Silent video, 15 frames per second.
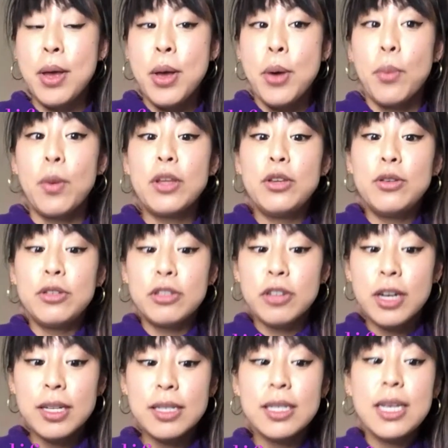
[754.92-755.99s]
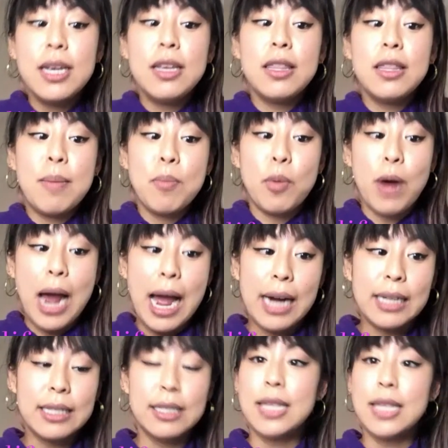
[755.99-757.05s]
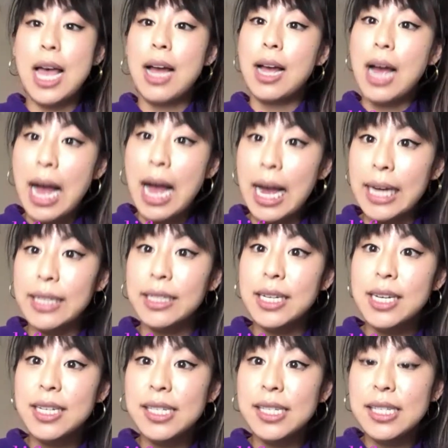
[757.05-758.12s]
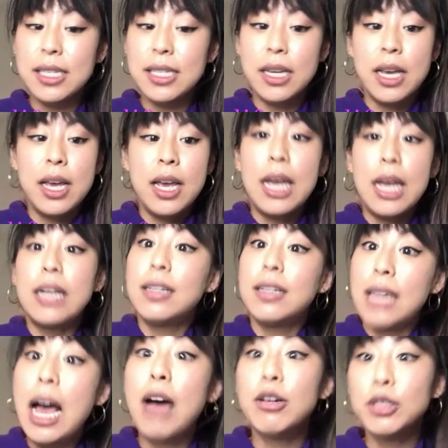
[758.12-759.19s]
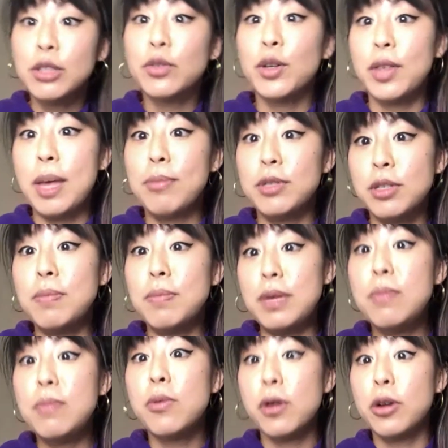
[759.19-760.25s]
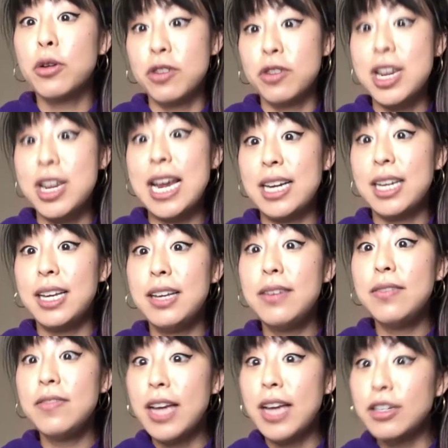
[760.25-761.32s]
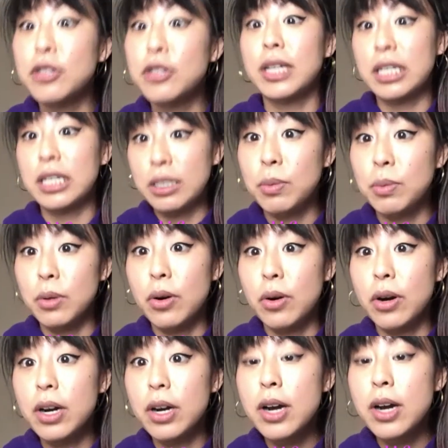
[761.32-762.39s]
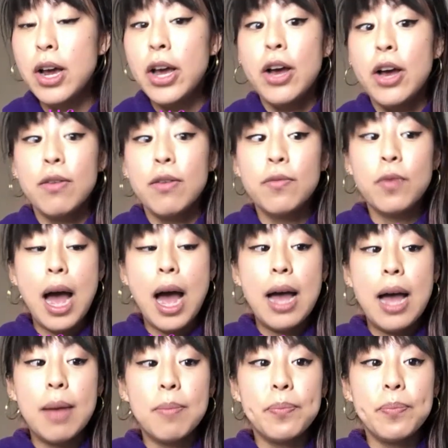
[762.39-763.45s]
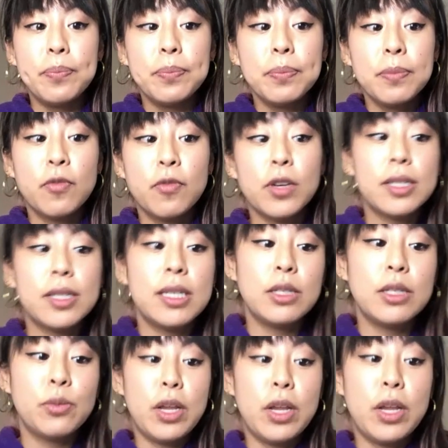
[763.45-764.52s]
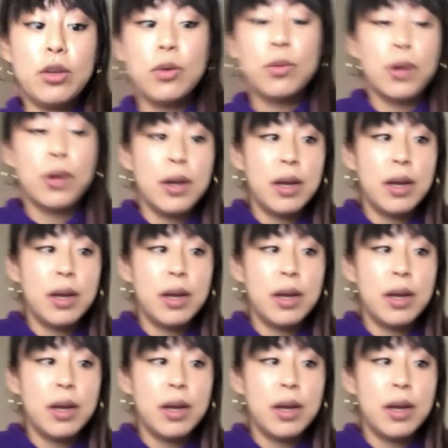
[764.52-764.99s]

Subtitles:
When you start seeing them practice that kindness, it allows for them to be more creative and to explore, versus when you